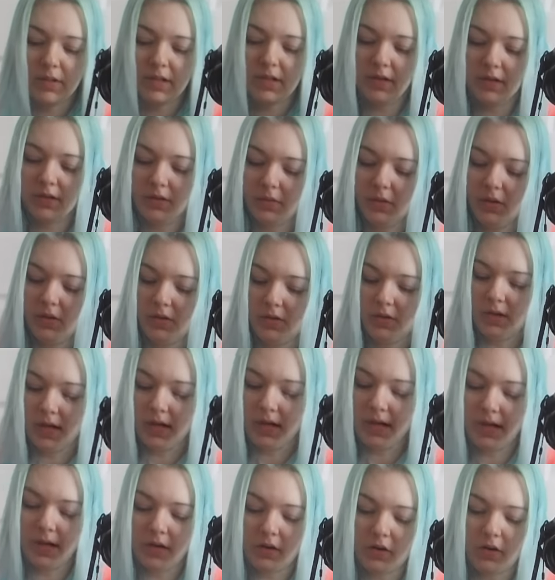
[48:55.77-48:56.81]
good mood.
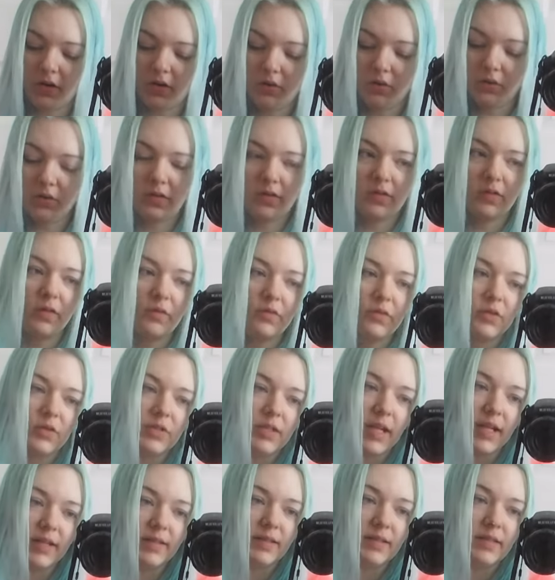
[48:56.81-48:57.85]
Like, I got loads of stuff done
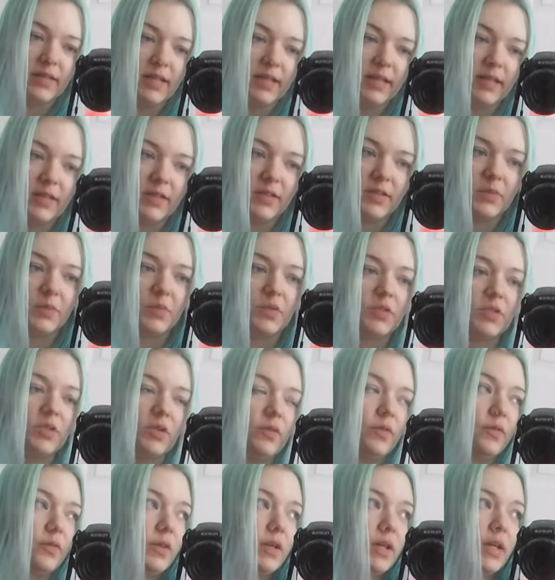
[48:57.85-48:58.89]
yesterday. There's some
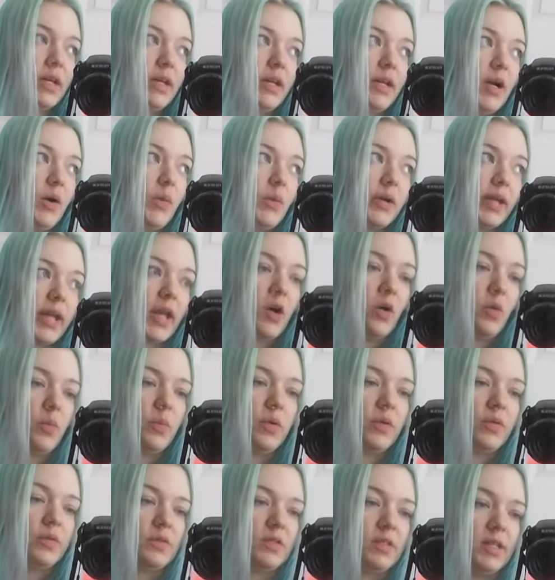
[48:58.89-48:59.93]
stuff I want to get on
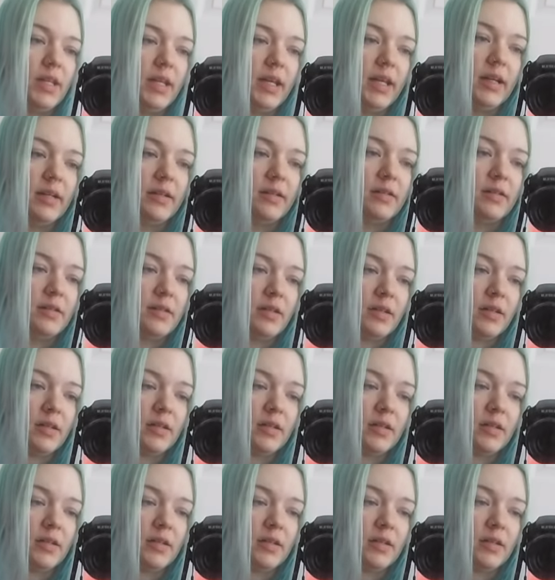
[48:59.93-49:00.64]
with today, and